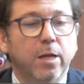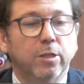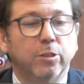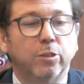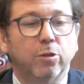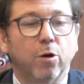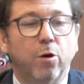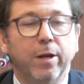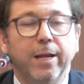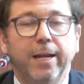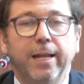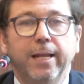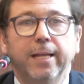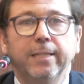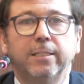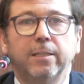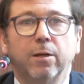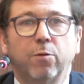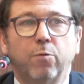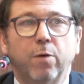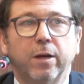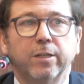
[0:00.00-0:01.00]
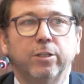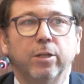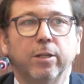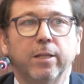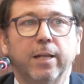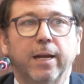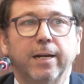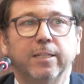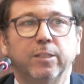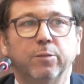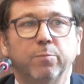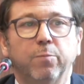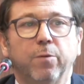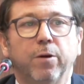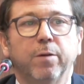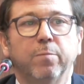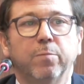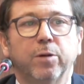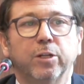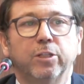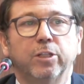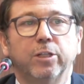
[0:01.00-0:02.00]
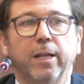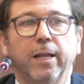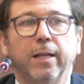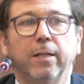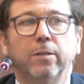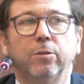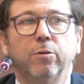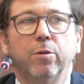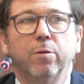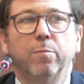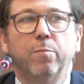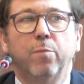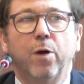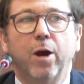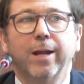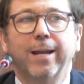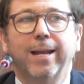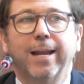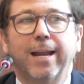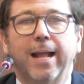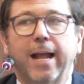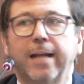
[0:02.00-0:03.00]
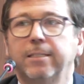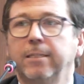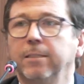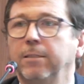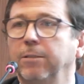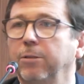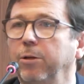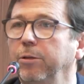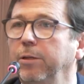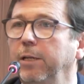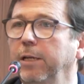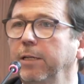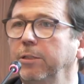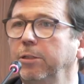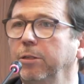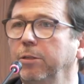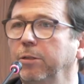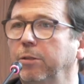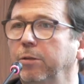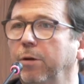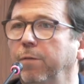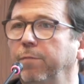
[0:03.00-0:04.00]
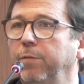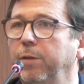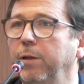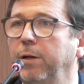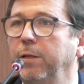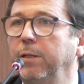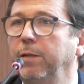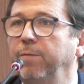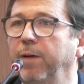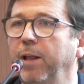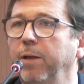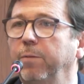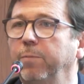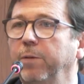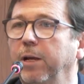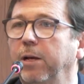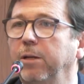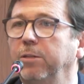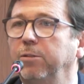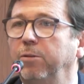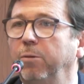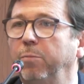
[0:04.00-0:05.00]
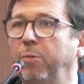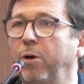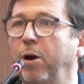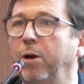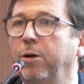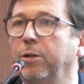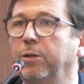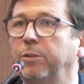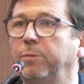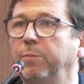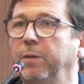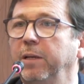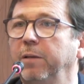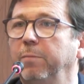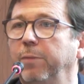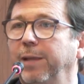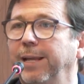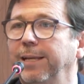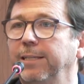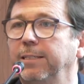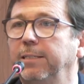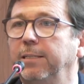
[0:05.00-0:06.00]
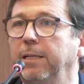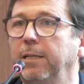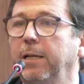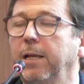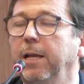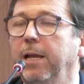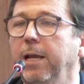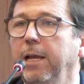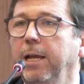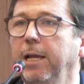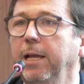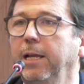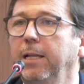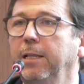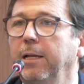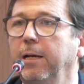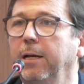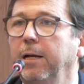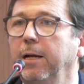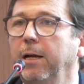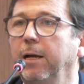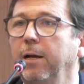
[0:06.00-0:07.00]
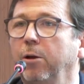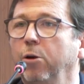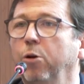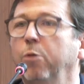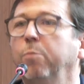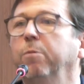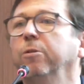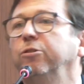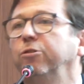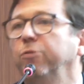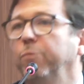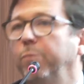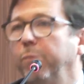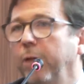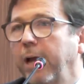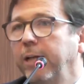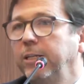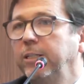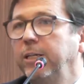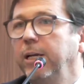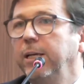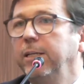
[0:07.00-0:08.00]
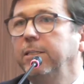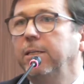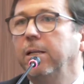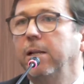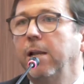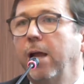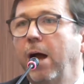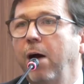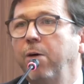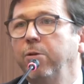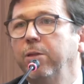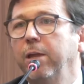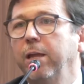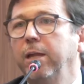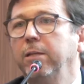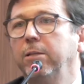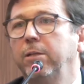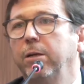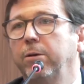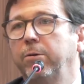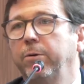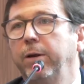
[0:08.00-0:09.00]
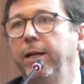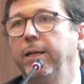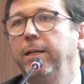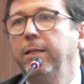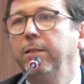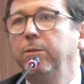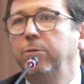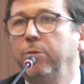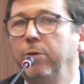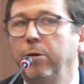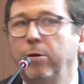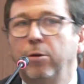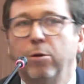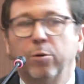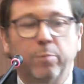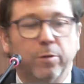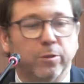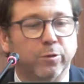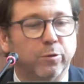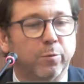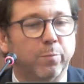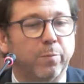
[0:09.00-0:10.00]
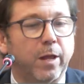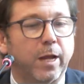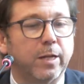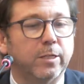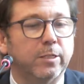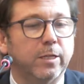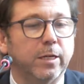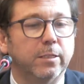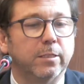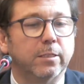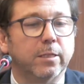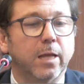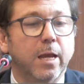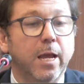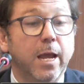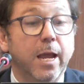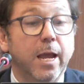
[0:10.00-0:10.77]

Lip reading: So it is a question that is very much linked to the market access conditions of the developing country products being placed in the global supply chains and how they integrate into the global supply chains.